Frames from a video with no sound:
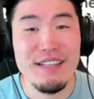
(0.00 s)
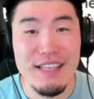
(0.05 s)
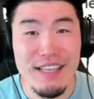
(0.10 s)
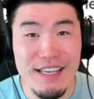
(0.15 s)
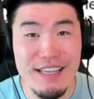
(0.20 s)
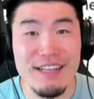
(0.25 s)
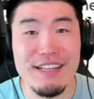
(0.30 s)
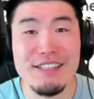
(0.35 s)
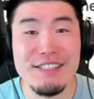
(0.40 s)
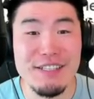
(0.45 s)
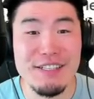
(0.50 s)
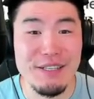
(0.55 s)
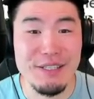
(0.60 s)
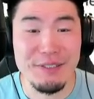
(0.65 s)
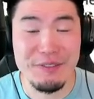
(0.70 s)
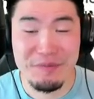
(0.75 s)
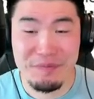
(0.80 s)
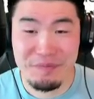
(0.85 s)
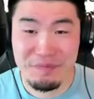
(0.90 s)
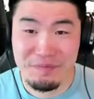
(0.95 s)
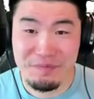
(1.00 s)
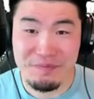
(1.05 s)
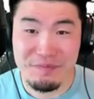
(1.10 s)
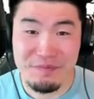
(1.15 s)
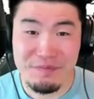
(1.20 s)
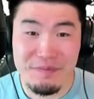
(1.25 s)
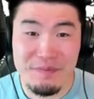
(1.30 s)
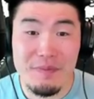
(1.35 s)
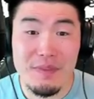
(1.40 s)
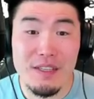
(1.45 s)
in a turn.
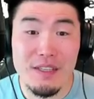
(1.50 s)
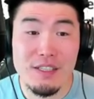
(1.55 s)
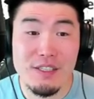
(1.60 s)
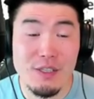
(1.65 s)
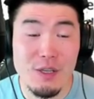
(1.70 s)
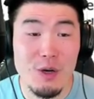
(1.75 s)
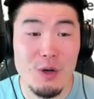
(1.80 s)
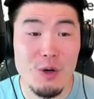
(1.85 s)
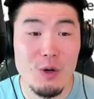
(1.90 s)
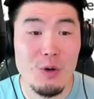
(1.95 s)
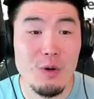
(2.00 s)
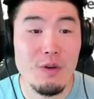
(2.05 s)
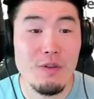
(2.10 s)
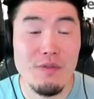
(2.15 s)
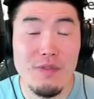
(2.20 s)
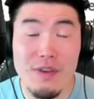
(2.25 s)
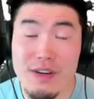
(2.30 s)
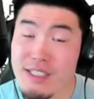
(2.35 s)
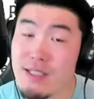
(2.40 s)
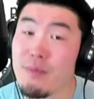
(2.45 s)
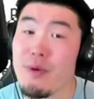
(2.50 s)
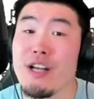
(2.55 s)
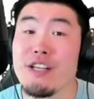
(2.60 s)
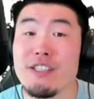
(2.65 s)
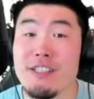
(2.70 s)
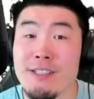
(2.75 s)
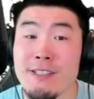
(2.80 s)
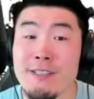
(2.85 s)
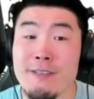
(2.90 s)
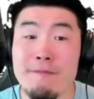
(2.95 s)
So first
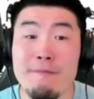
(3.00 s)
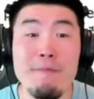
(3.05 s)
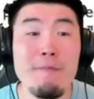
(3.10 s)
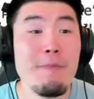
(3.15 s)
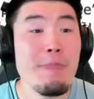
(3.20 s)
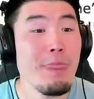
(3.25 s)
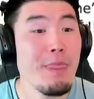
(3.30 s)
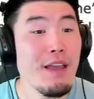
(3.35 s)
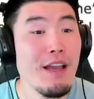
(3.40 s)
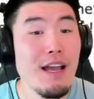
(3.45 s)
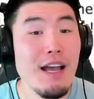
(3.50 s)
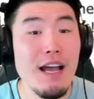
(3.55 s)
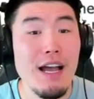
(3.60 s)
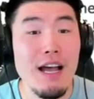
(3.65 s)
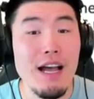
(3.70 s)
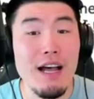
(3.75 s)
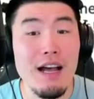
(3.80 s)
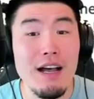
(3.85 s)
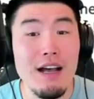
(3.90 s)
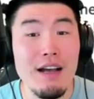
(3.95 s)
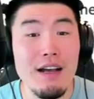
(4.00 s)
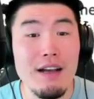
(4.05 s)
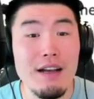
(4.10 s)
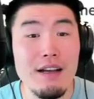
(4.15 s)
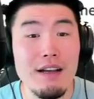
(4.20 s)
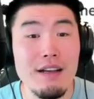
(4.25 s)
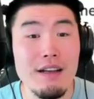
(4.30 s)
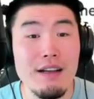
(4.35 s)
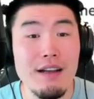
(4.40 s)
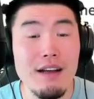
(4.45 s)
impressions,
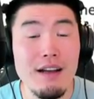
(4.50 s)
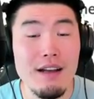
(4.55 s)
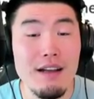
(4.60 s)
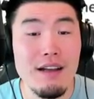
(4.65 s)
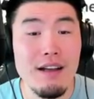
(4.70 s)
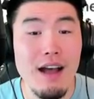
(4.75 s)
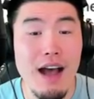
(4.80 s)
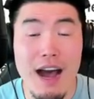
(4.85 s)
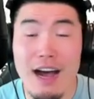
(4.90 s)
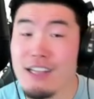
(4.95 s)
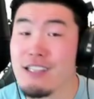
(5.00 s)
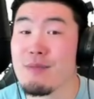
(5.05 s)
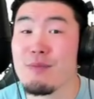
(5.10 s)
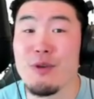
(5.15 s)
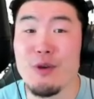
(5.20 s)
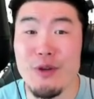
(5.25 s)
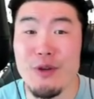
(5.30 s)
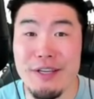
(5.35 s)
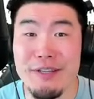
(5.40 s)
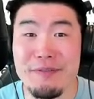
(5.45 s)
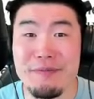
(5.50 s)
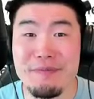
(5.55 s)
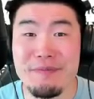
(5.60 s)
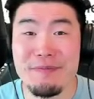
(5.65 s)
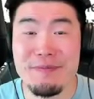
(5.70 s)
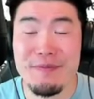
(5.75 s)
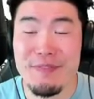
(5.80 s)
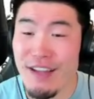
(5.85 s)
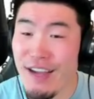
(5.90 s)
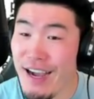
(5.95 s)
uh, awesome unit,
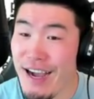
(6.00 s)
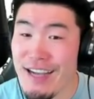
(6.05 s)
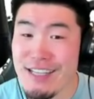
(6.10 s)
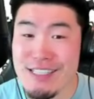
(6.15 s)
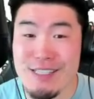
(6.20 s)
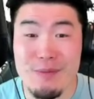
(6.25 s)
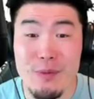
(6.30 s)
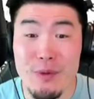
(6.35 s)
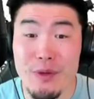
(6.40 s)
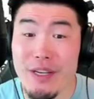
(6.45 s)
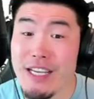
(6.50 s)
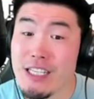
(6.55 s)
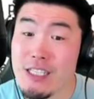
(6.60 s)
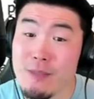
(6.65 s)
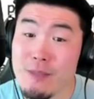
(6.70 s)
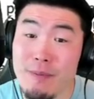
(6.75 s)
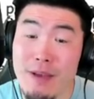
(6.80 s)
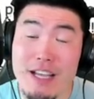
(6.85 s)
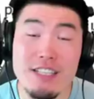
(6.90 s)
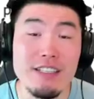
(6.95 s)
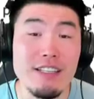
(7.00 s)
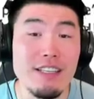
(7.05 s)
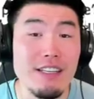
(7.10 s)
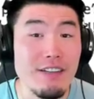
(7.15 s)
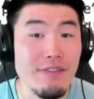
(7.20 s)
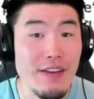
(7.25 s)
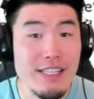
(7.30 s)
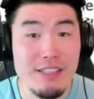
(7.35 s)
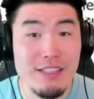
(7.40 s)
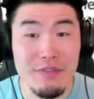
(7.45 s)
awesome unit, especially
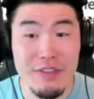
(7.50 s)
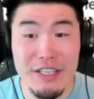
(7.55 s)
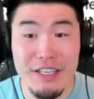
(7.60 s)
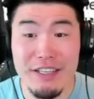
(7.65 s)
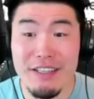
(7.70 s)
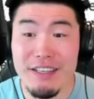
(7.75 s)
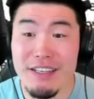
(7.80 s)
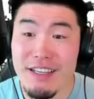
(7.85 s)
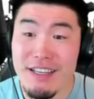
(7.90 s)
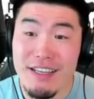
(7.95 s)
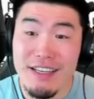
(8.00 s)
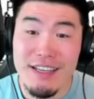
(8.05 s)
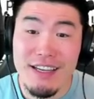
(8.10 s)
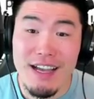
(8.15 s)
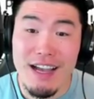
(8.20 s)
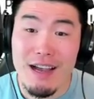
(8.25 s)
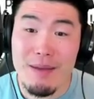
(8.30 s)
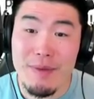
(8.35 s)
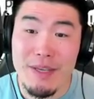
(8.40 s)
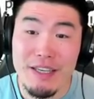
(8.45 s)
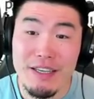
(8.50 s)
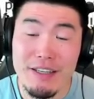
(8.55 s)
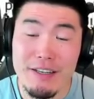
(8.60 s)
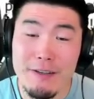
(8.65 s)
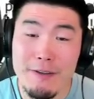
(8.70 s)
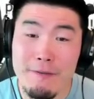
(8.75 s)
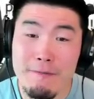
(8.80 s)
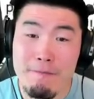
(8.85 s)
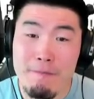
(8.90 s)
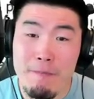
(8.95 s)
defensively. I
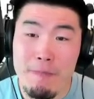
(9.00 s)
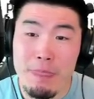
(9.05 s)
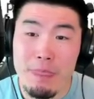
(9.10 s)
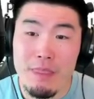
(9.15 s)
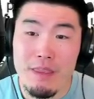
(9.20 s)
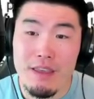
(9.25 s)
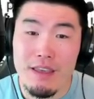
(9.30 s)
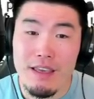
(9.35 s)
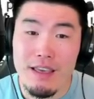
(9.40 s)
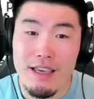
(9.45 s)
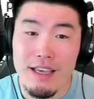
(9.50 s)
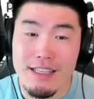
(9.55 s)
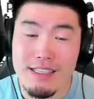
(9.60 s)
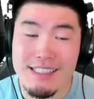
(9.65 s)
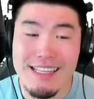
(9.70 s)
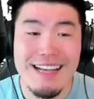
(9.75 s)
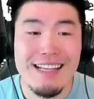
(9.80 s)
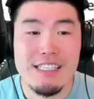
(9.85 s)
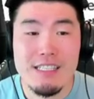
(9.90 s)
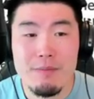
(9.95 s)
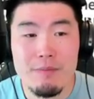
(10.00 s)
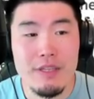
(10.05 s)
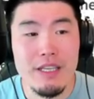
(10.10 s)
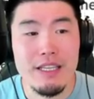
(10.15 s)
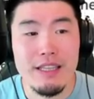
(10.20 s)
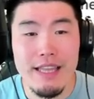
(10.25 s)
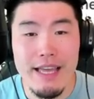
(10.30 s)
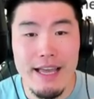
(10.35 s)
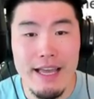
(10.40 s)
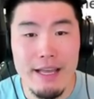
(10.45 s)
mean, it's not
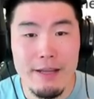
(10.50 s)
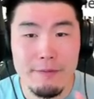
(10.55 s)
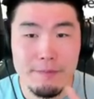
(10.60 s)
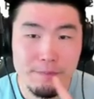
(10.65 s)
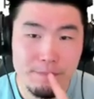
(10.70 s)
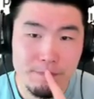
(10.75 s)
something that